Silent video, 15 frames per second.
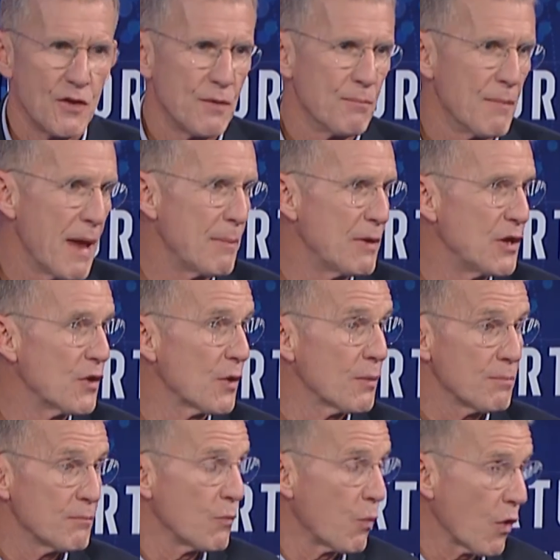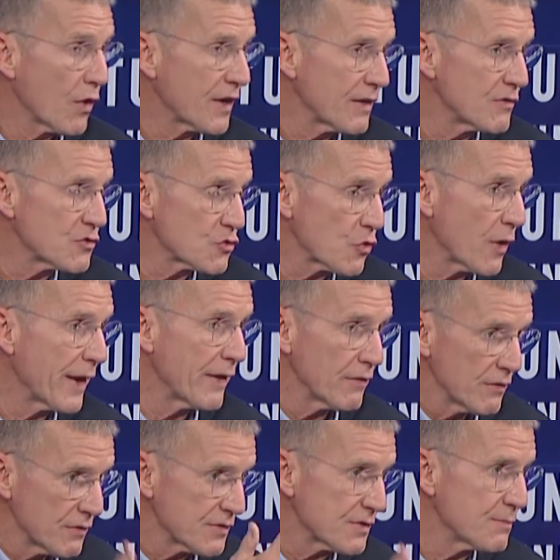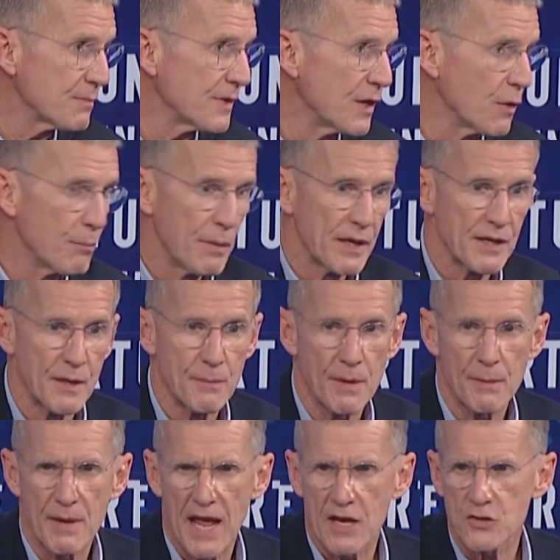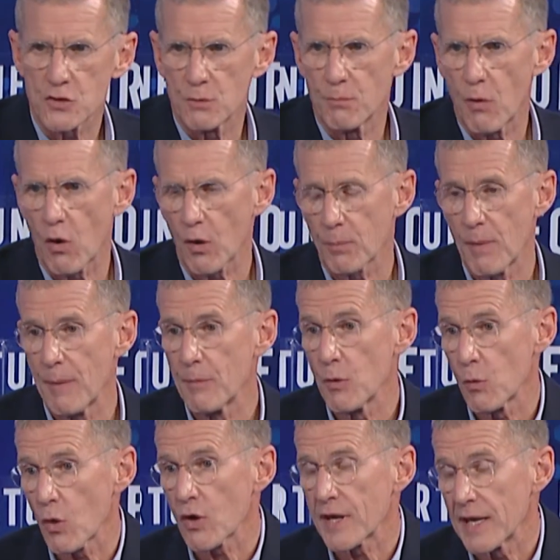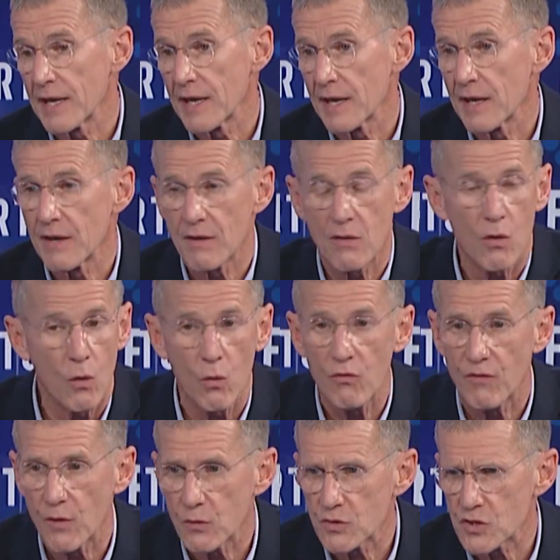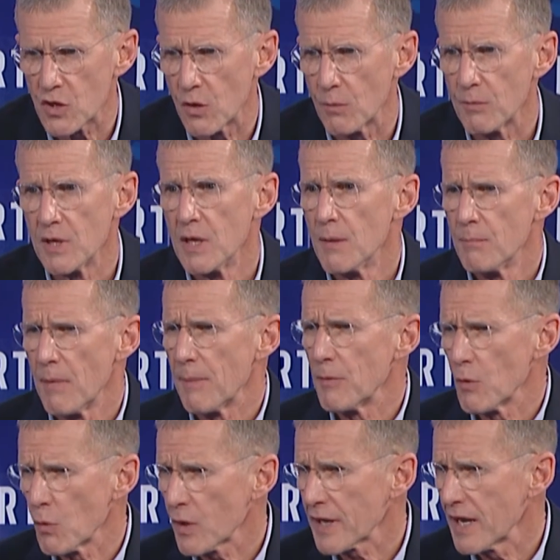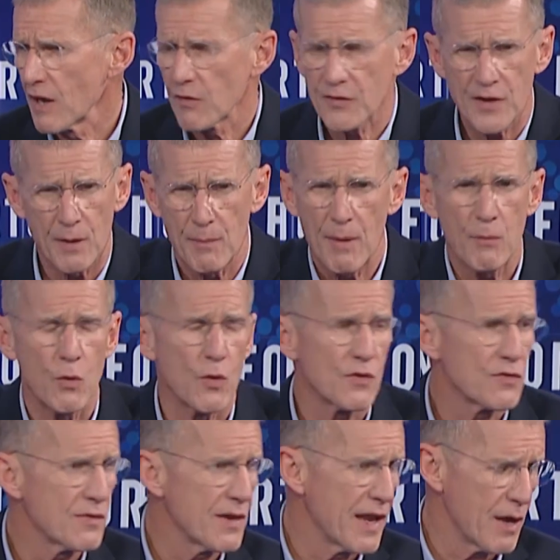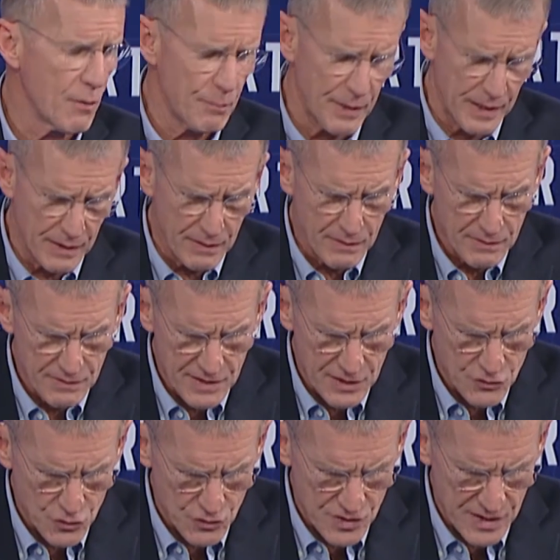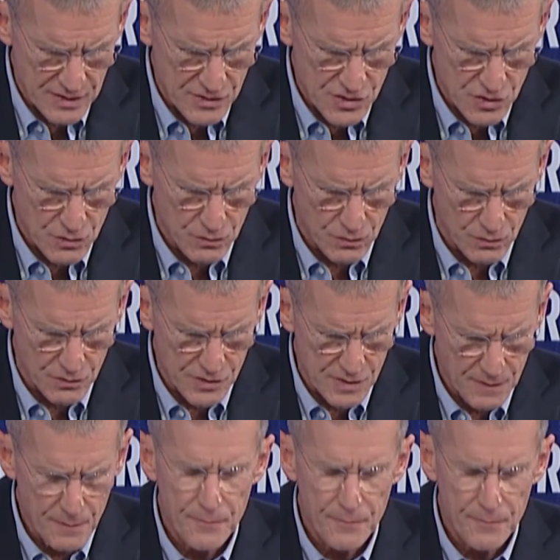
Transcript: Maybe you're working trails, you know, building them in a national park. Maybe you're working in an old folks home. Maybe you're working healthcare. Maybe you're helping teachers in schools.